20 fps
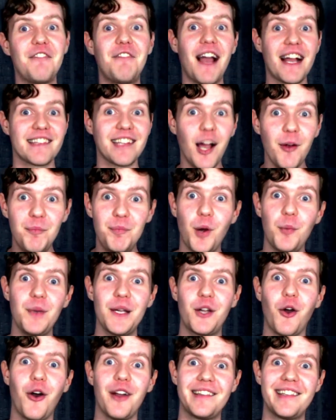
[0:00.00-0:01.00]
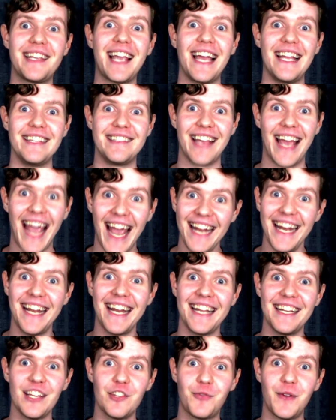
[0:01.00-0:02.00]
In fact, I'm probably going to get into
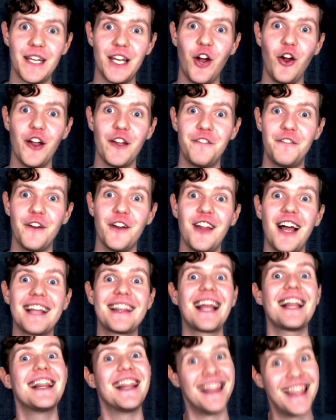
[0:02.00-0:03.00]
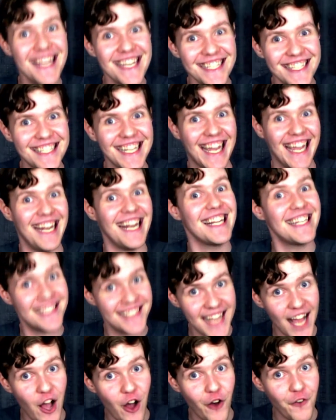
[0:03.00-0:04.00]
editing this video and feel like that this in
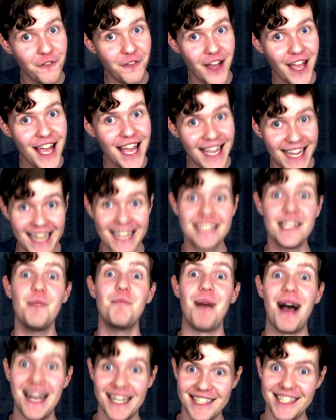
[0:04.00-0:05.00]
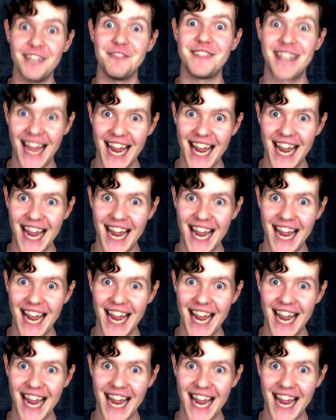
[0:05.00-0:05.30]
itself is a massive